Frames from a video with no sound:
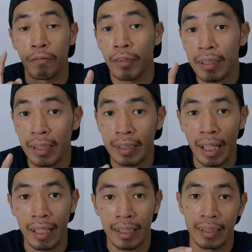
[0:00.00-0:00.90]
First
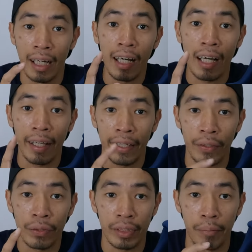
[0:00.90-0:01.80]
dislike is the
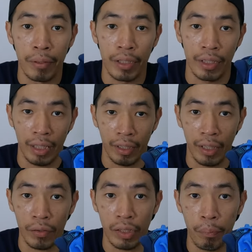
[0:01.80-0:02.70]
heel slippage. I got
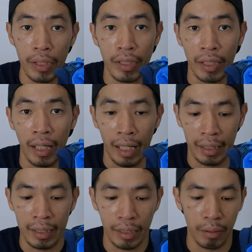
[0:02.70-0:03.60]
heel slippage and
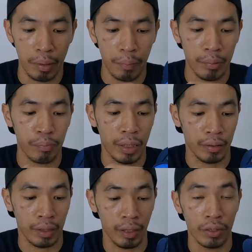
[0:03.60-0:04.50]
this here maybe
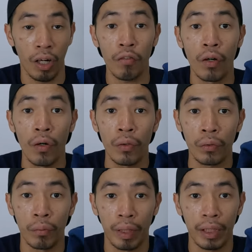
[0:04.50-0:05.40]
because of
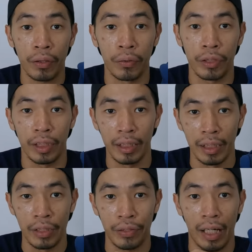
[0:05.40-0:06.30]
too many
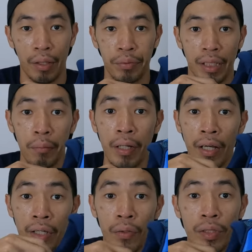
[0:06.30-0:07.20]
cushion, so I have
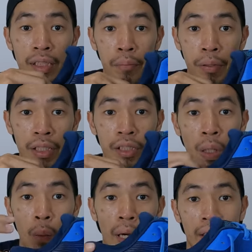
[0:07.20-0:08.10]
some heel
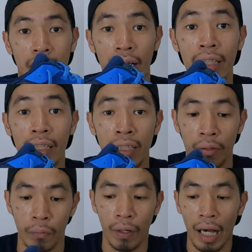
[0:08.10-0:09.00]
slippage when I
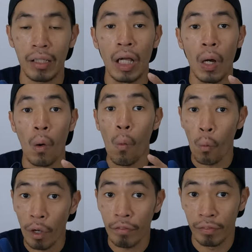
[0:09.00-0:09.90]
run
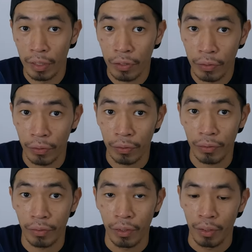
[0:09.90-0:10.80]
with the shoes.
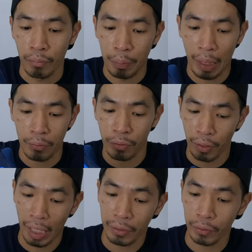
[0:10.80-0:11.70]
Maybe I
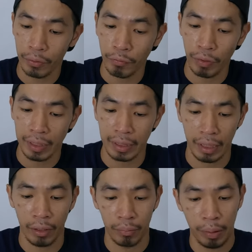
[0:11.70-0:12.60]
try to fix it
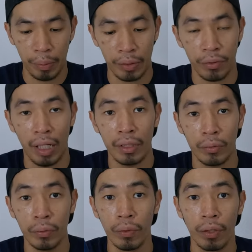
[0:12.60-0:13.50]
or maybe try
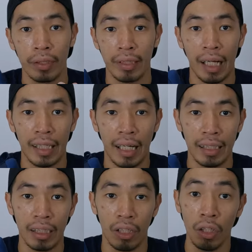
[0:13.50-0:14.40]
to tighten
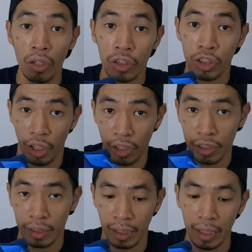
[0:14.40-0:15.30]
harder or
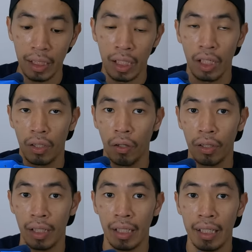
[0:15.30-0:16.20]
change the
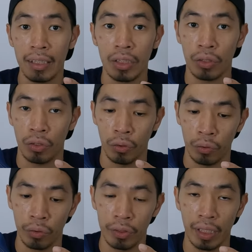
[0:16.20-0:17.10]
longer lace to
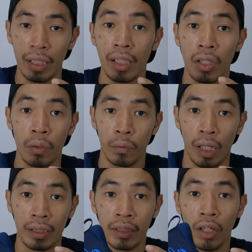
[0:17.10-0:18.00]
use the
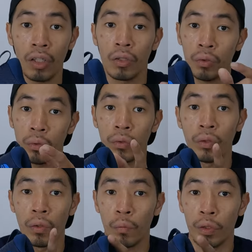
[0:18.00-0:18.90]
runner knot
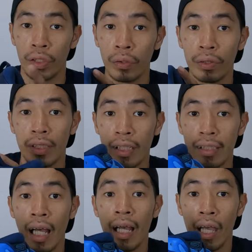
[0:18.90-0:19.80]
to reduce this
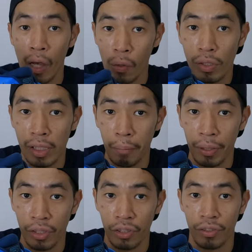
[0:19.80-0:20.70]
heel
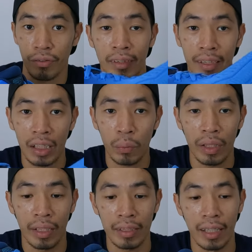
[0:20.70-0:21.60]
slippage. The next
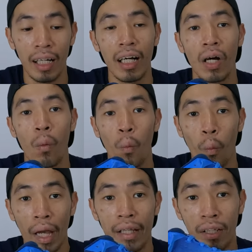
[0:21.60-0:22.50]
one is the
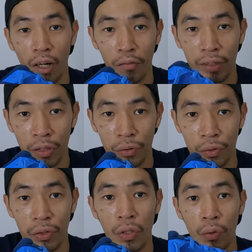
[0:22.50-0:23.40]
weight of the
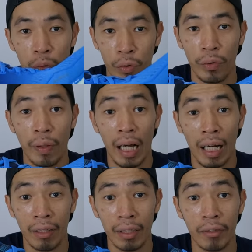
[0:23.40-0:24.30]
shoes.
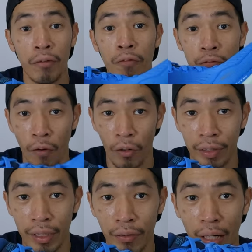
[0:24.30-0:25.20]

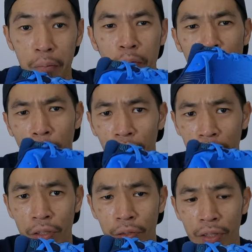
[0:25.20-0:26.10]
314 grams for
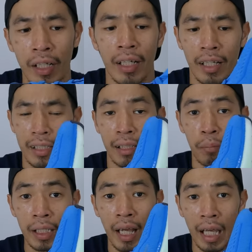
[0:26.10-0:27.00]
these shoes is a
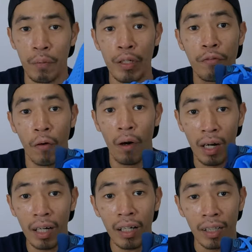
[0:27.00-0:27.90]
bit heavy for
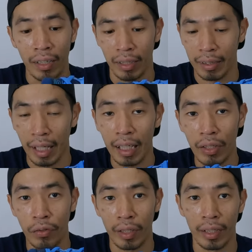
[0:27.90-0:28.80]
a daily
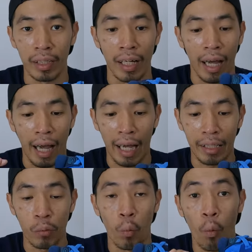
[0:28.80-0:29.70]
trainer.
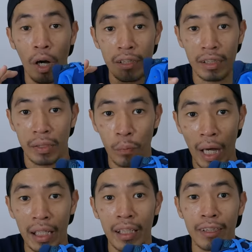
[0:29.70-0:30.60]
And once it's
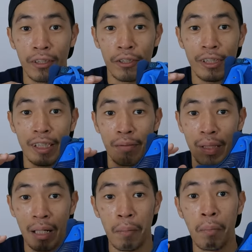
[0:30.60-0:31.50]
wet, the shoes
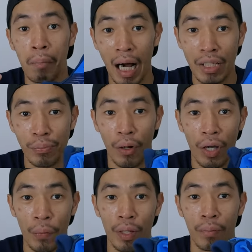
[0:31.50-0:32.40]
become much more
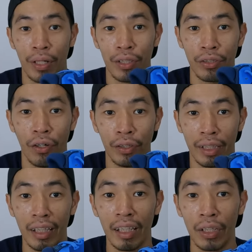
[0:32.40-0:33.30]
heavy because all
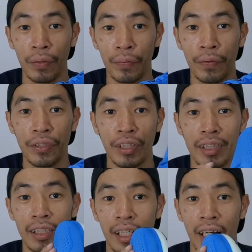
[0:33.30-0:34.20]
the
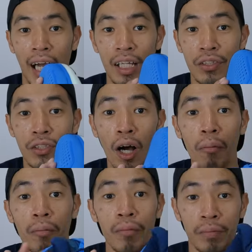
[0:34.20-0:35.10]
cushion
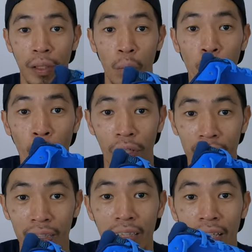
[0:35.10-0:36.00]
absorb the
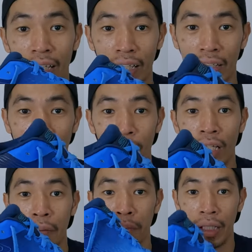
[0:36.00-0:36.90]
water around it
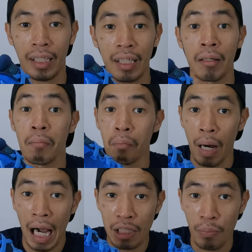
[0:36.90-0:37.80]
and make it
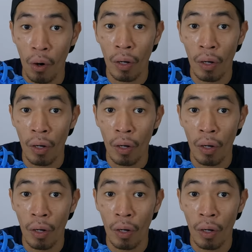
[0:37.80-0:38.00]
much more